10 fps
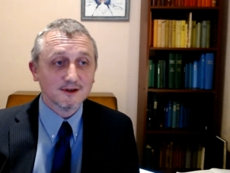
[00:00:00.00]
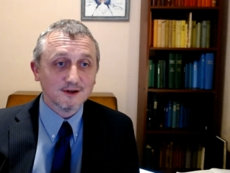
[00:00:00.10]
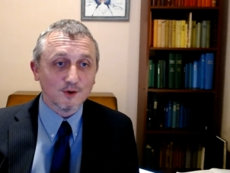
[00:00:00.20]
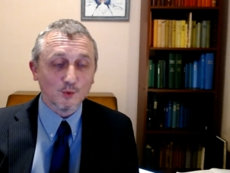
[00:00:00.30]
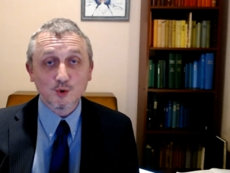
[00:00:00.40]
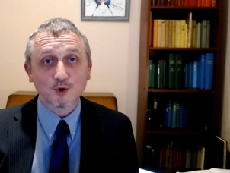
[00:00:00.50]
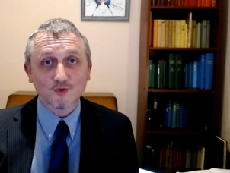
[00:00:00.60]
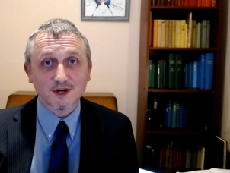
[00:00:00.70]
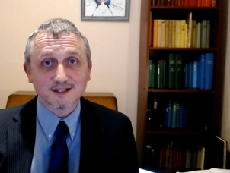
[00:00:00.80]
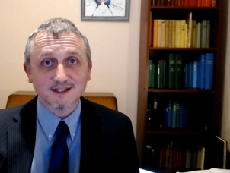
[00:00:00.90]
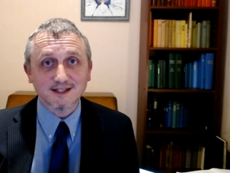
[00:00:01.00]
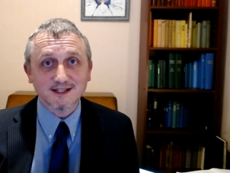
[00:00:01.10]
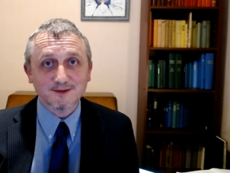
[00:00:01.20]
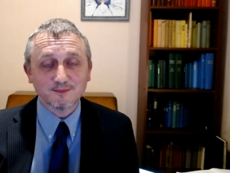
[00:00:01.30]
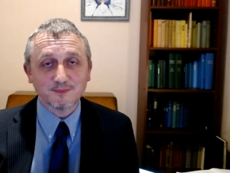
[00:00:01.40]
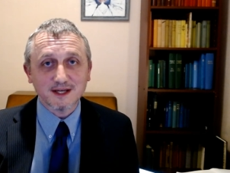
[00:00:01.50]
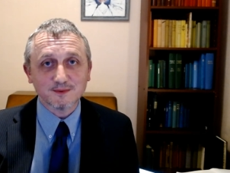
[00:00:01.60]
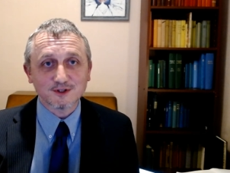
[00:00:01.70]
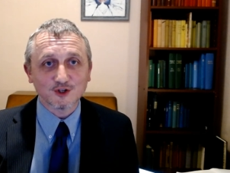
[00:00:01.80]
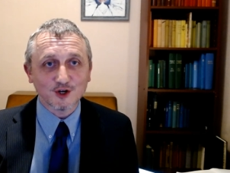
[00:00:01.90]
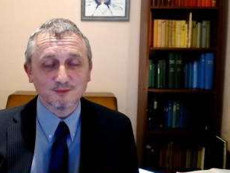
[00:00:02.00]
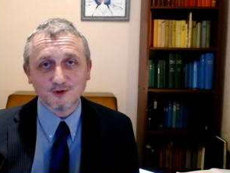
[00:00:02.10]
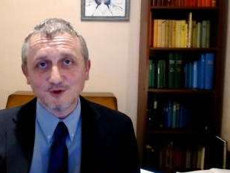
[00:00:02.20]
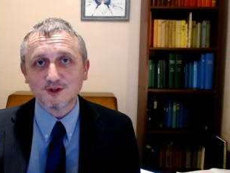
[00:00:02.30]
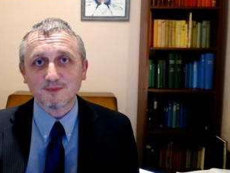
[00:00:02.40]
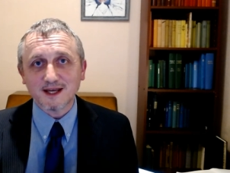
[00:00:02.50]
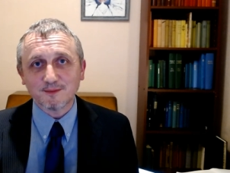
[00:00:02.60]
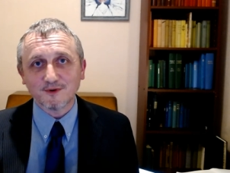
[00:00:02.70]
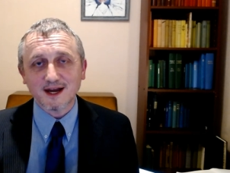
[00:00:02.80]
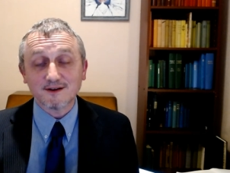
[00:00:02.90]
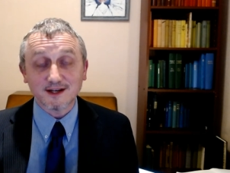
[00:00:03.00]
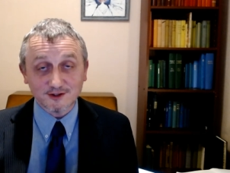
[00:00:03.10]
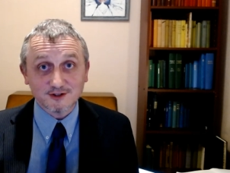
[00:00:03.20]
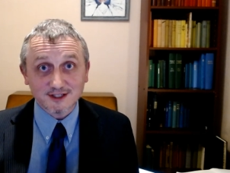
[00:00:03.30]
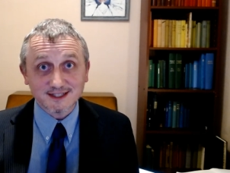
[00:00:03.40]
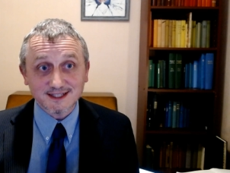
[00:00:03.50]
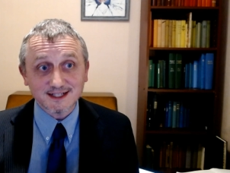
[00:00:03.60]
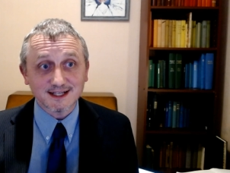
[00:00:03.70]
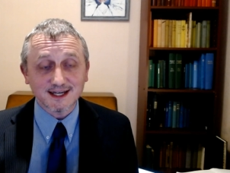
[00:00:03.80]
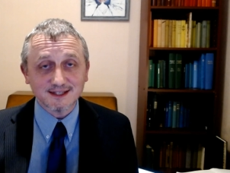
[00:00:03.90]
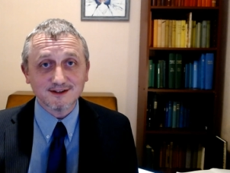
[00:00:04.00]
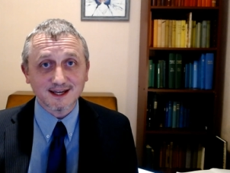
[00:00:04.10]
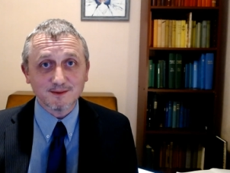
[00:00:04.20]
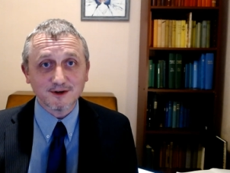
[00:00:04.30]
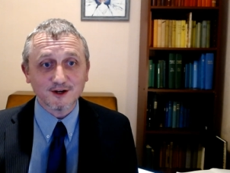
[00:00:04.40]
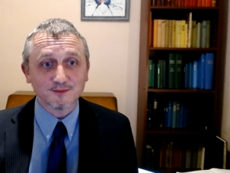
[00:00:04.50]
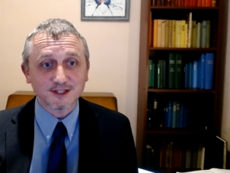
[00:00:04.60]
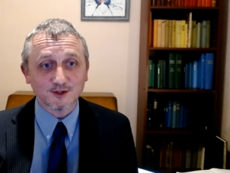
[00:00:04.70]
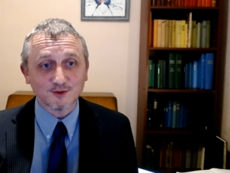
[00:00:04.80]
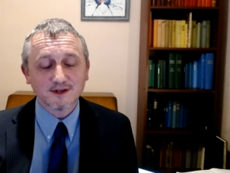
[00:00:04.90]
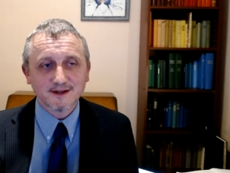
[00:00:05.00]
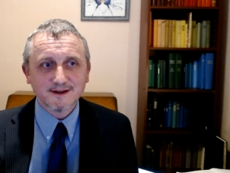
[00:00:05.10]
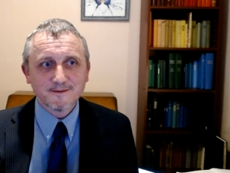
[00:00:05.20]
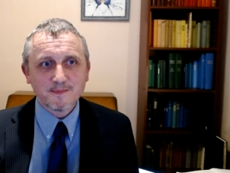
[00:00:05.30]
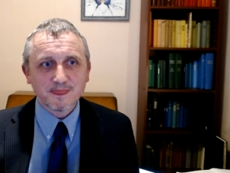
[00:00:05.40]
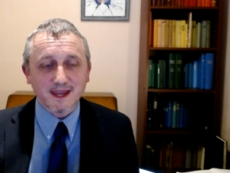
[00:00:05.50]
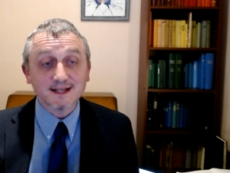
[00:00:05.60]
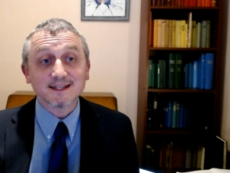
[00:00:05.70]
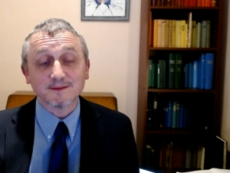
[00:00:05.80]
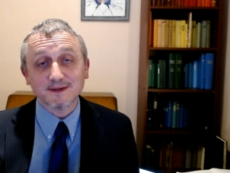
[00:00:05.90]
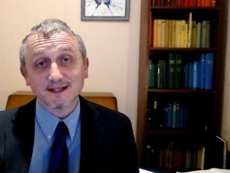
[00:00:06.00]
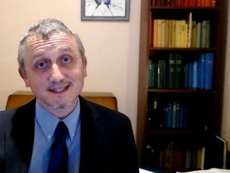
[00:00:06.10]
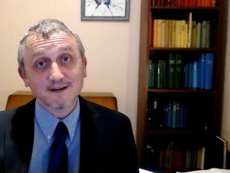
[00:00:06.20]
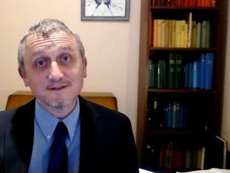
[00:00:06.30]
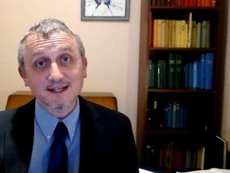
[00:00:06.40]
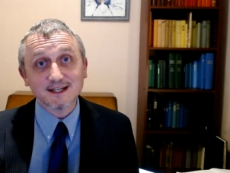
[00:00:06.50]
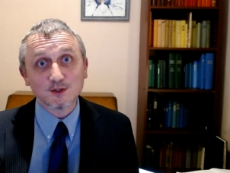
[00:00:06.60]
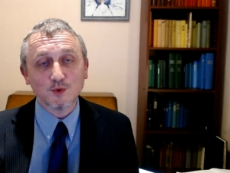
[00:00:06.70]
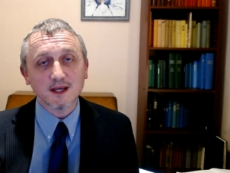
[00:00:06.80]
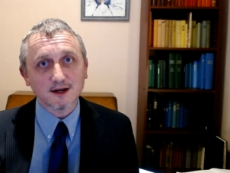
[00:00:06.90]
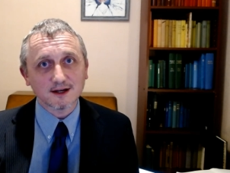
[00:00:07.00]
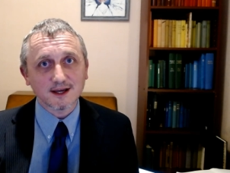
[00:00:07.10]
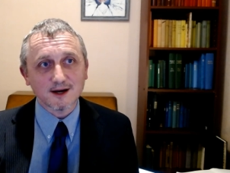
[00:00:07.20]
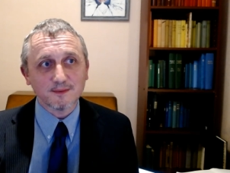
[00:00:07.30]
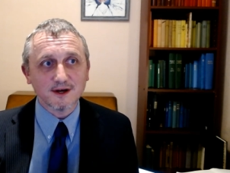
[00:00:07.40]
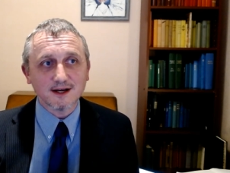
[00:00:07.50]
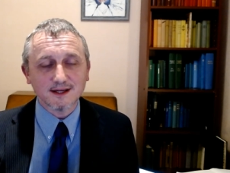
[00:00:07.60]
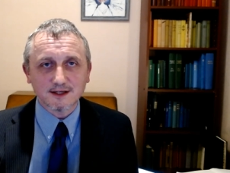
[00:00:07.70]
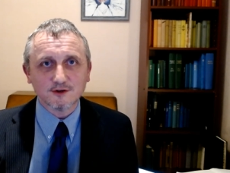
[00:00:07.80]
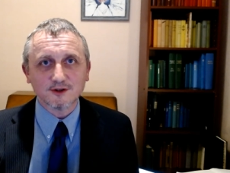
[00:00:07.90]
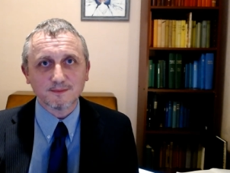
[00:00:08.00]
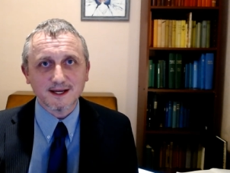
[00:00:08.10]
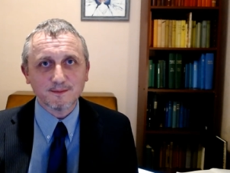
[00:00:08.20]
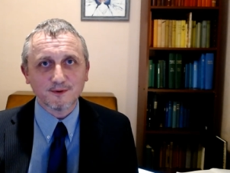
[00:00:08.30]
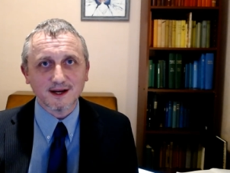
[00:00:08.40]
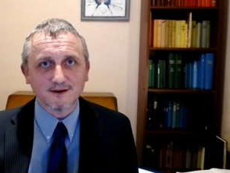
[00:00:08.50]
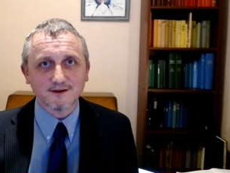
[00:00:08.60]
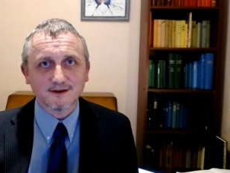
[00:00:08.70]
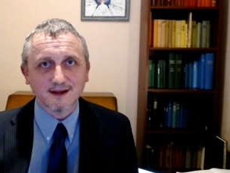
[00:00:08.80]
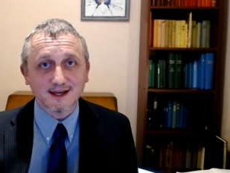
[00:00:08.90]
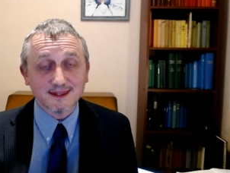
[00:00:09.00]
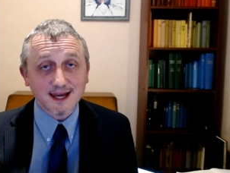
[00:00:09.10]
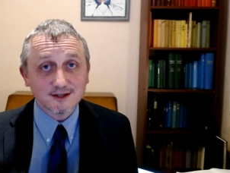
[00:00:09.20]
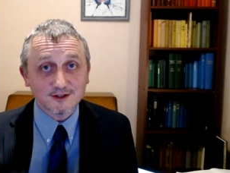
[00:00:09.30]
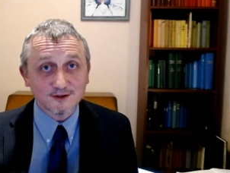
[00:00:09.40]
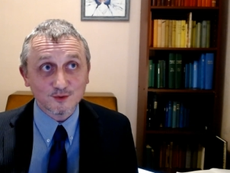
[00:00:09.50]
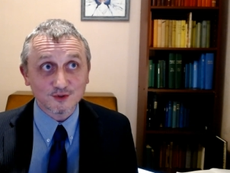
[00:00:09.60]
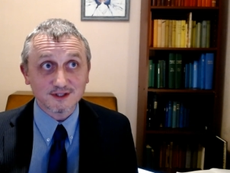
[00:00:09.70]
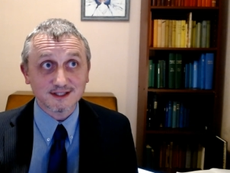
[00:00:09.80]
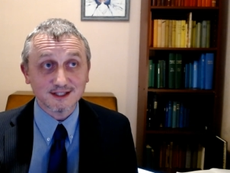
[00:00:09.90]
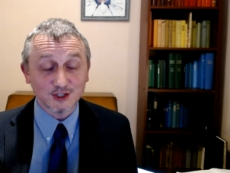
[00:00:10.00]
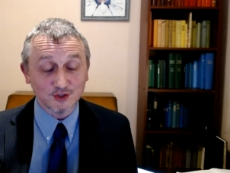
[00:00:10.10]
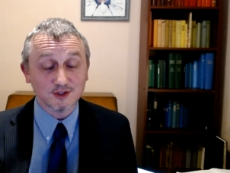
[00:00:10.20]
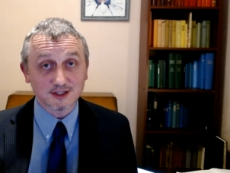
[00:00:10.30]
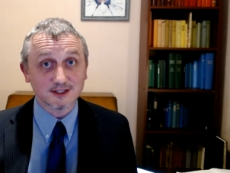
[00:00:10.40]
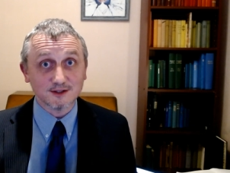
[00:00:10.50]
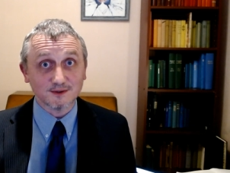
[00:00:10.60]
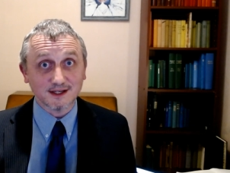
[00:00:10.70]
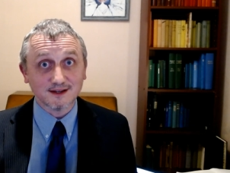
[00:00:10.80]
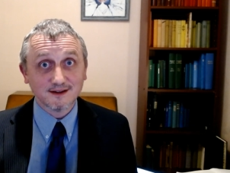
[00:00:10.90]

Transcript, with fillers: walk or run to the uh, paper shop, do the paper round, and you just did it, and then you came home. So ended up being seven days a week. I'd get up early and do the paper round. And the attitude was, you just do it.